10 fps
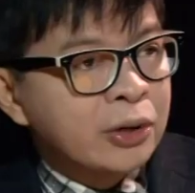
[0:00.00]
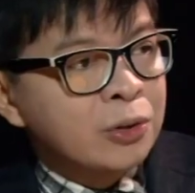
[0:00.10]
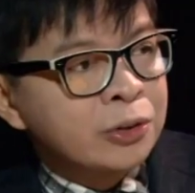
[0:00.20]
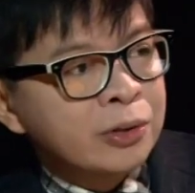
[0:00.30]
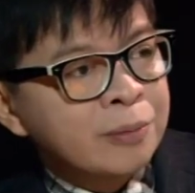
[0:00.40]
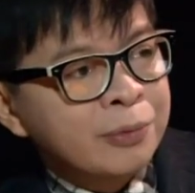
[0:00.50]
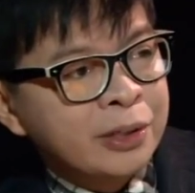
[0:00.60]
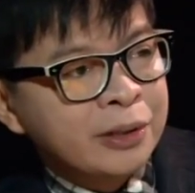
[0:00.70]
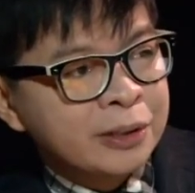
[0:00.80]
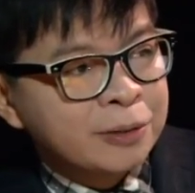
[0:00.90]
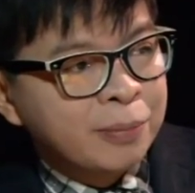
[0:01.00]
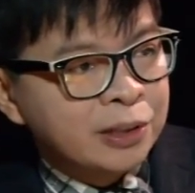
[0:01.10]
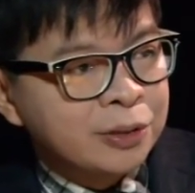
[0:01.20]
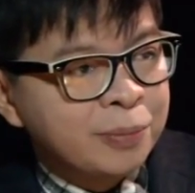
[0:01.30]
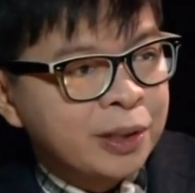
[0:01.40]
agricultural product is
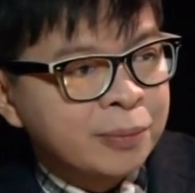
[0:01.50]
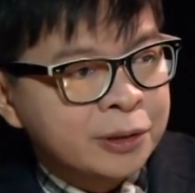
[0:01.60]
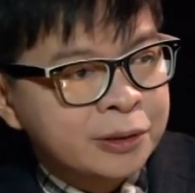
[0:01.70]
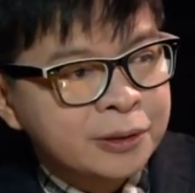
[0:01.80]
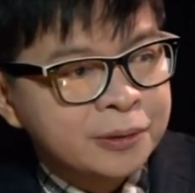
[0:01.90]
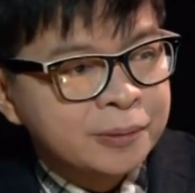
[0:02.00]
Belgium famous?